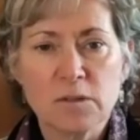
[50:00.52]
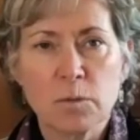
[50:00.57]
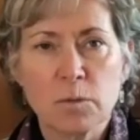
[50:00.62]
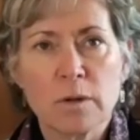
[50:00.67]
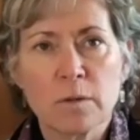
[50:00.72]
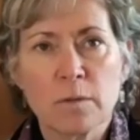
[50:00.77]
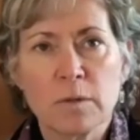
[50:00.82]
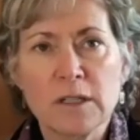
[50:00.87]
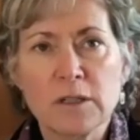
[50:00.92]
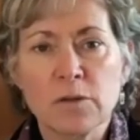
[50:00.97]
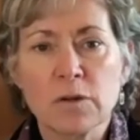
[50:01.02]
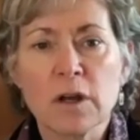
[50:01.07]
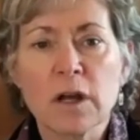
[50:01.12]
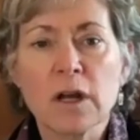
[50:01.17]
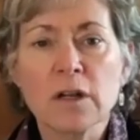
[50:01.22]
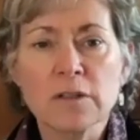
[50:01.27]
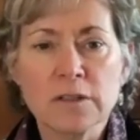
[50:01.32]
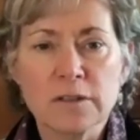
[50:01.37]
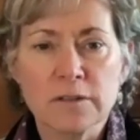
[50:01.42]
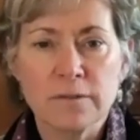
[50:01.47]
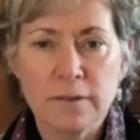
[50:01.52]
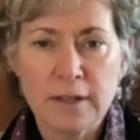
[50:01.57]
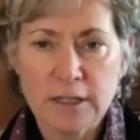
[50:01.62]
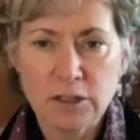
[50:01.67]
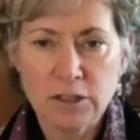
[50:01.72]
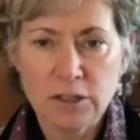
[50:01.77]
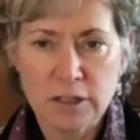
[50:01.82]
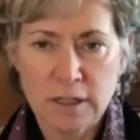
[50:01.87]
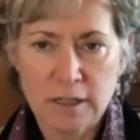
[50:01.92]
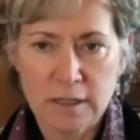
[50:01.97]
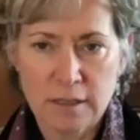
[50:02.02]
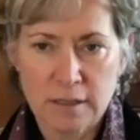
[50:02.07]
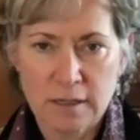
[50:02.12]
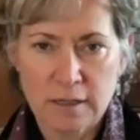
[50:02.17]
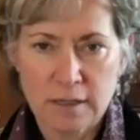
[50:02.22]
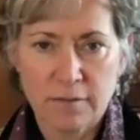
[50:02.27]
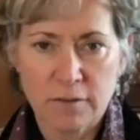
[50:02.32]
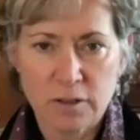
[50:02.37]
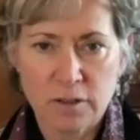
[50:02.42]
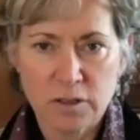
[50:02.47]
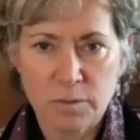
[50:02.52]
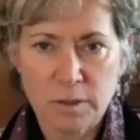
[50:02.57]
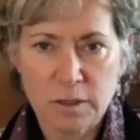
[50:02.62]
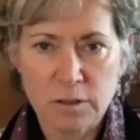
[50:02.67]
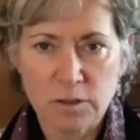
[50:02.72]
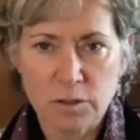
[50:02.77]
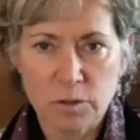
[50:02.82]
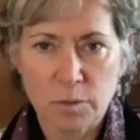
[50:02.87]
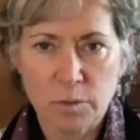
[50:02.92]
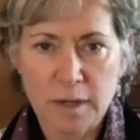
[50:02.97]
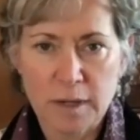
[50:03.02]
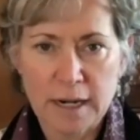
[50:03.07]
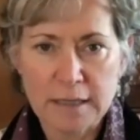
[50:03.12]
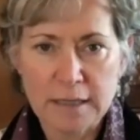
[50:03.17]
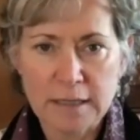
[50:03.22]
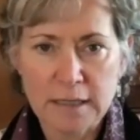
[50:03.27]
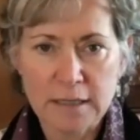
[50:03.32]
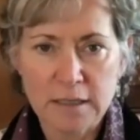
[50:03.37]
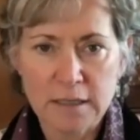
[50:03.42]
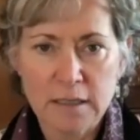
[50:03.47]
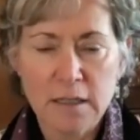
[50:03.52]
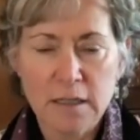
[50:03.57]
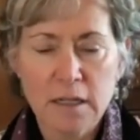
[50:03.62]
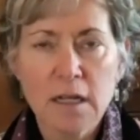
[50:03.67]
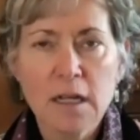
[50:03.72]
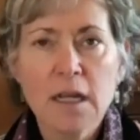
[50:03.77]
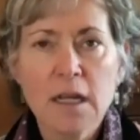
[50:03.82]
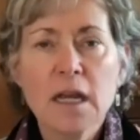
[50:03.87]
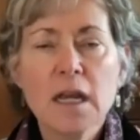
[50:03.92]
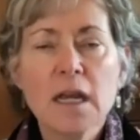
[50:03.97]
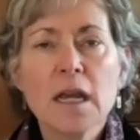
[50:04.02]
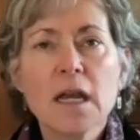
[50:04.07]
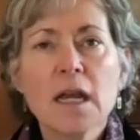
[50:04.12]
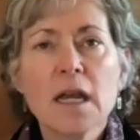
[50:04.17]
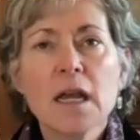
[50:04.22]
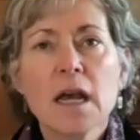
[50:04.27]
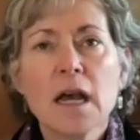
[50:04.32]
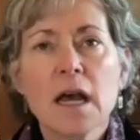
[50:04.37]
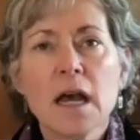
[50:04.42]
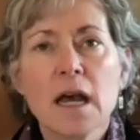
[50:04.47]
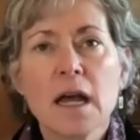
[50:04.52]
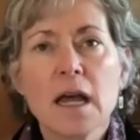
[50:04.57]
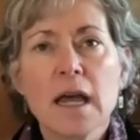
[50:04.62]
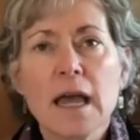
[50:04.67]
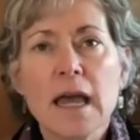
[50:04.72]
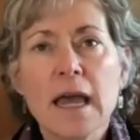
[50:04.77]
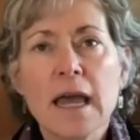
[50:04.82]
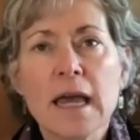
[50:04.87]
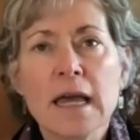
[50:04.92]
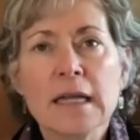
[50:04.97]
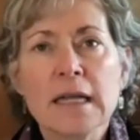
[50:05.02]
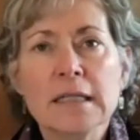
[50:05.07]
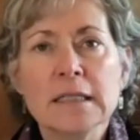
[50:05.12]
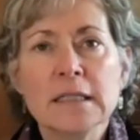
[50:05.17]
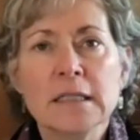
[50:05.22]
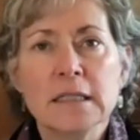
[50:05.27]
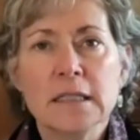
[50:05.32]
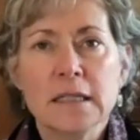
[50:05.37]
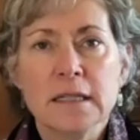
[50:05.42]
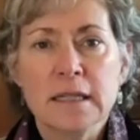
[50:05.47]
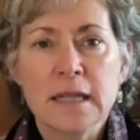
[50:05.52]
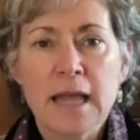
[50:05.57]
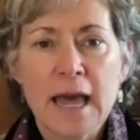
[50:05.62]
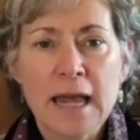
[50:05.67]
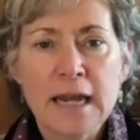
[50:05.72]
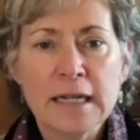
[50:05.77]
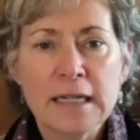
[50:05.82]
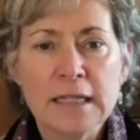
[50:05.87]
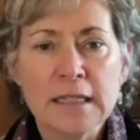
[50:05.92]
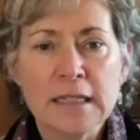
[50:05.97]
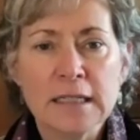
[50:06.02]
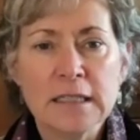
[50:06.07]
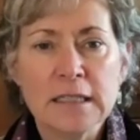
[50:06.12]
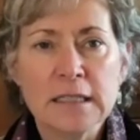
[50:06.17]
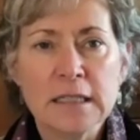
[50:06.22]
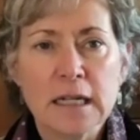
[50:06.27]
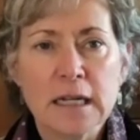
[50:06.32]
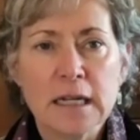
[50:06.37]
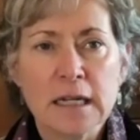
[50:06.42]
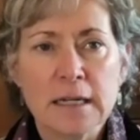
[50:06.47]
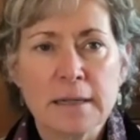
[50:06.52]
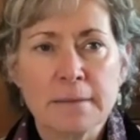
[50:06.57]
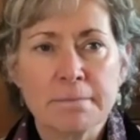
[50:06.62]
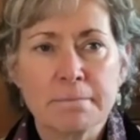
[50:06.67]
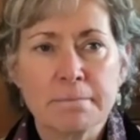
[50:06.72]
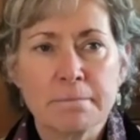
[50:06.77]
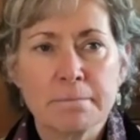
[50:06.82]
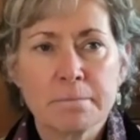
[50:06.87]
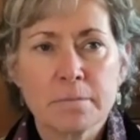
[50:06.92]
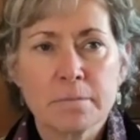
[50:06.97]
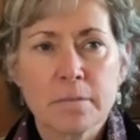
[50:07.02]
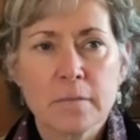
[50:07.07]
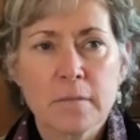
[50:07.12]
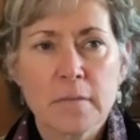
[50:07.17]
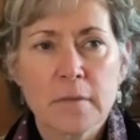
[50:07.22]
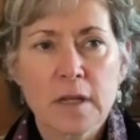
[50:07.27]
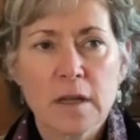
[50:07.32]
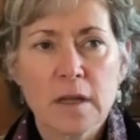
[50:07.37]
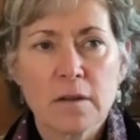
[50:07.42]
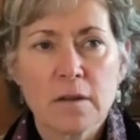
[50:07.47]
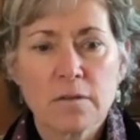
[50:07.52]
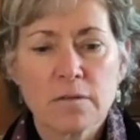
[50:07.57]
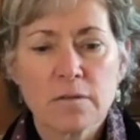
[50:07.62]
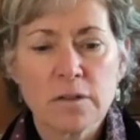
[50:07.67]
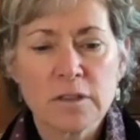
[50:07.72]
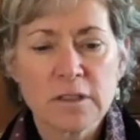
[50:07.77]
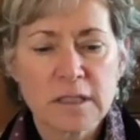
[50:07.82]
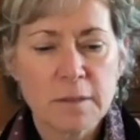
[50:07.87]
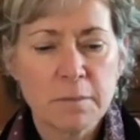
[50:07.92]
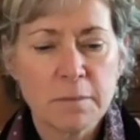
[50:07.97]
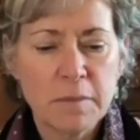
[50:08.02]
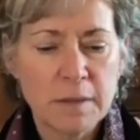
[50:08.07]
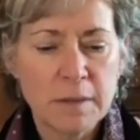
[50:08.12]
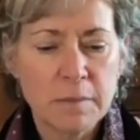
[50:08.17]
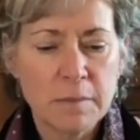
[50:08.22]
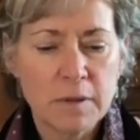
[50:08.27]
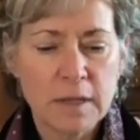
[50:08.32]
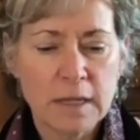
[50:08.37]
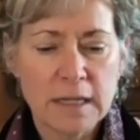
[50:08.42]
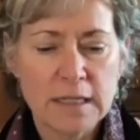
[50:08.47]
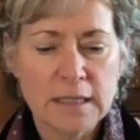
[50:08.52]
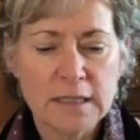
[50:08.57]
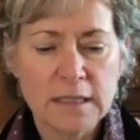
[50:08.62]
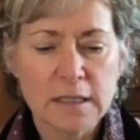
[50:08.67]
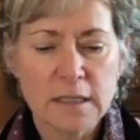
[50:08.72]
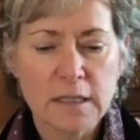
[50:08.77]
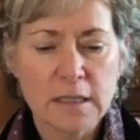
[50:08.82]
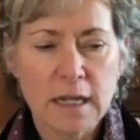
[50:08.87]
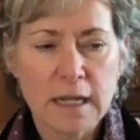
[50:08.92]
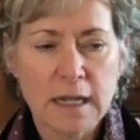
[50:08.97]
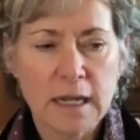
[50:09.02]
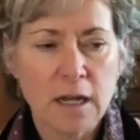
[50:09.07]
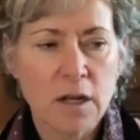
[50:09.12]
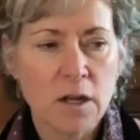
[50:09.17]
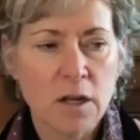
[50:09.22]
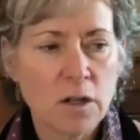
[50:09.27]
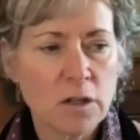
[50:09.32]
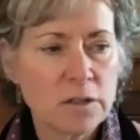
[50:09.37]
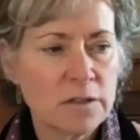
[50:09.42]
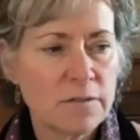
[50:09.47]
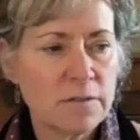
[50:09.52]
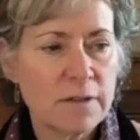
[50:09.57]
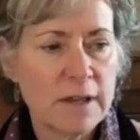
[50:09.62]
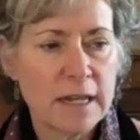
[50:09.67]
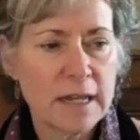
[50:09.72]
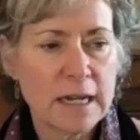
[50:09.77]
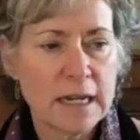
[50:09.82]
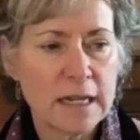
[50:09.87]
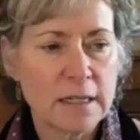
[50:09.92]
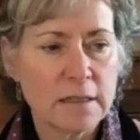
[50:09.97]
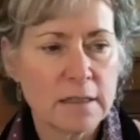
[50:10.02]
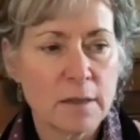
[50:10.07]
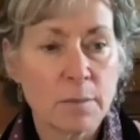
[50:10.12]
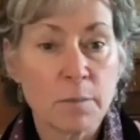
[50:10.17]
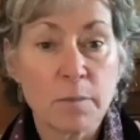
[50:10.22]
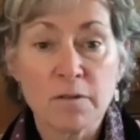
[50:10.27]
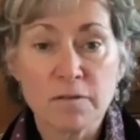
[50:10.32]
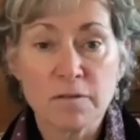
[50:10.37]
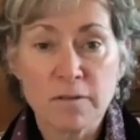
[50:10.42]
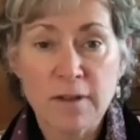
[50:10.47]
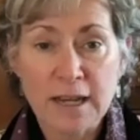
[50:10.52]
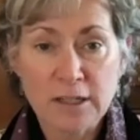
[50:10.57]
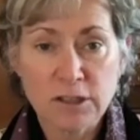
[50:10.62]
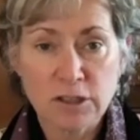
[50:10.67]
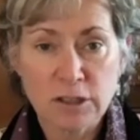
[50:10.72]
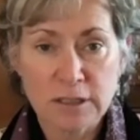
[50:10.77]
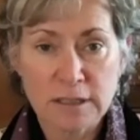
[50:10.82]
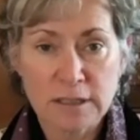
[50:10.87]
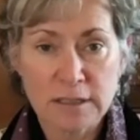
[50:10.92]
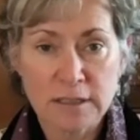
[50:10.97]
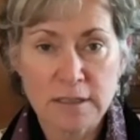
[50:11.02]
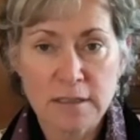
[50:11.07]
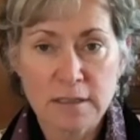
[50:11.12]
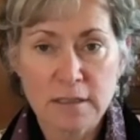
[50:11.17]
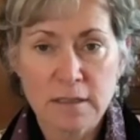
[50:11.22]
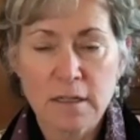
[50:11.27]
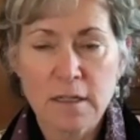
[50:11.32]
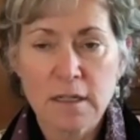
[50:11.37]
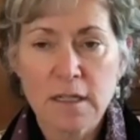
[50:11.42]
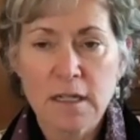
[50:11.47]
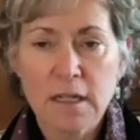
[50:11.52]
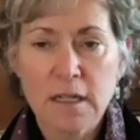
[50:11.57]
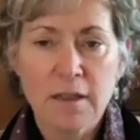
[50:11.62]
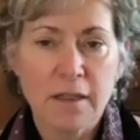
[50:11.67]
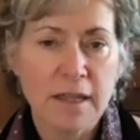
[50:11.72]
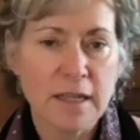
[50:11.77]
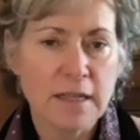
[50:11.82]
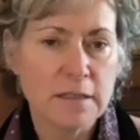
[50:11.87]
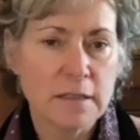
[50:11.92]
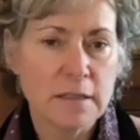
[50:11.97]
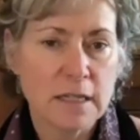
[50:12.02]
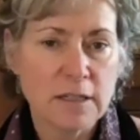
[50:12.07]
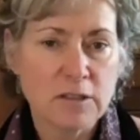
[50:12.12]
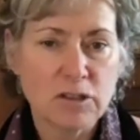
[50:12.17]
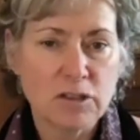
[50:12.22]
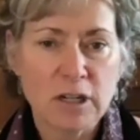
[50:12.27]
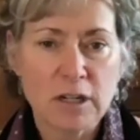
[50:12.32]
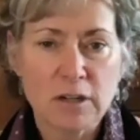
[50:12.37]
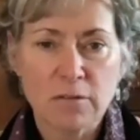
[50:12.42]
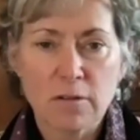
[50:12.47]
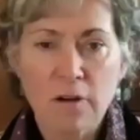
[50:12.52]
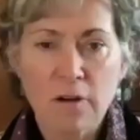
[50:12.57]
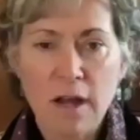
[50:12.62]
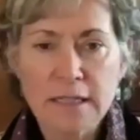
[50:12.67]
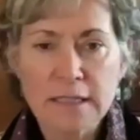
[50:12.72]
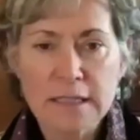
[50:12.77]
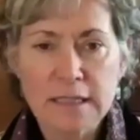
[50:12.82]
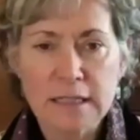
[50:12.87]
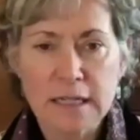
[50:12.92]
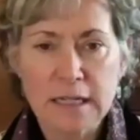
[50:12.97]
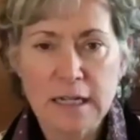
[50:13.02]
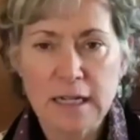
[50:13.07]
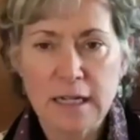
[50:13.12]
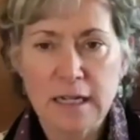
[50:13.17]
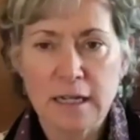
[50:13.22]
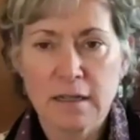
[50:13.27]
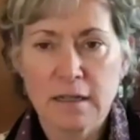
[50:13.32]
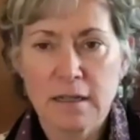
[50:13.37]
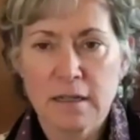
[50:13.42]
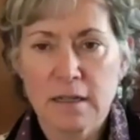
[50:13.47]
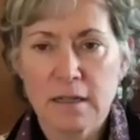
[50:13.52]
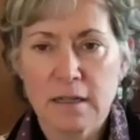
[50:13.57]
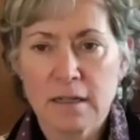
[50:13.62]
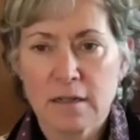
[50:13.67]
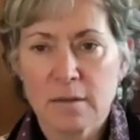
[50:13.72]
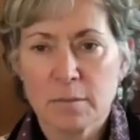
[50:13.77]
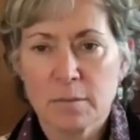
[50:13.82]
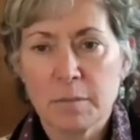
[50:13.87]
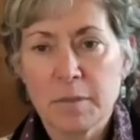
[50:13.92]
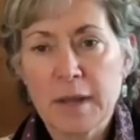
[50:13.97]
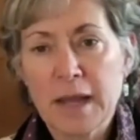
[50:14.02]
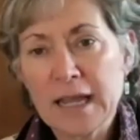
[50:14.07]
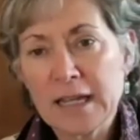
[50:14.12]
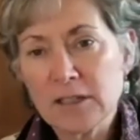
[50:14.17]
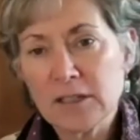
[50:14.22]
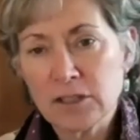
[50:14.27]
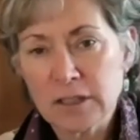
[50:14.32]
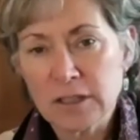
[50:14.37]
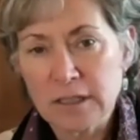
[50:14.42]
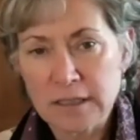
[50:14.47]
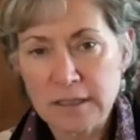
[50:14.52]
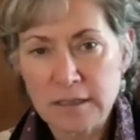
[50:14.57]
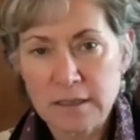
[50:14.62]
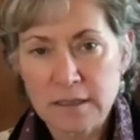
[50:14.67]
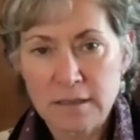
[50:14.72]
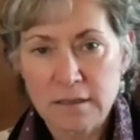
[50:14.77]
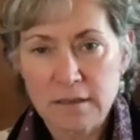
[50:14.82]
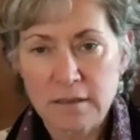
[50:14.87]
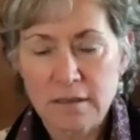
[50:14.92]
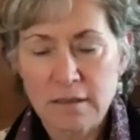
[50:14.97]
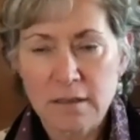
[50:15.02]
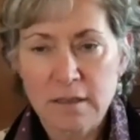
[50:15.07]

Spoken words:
where we do cultivation of our spiritual practice. And that is, for some people, it's like cultivating the perfections, things like generosity, patience,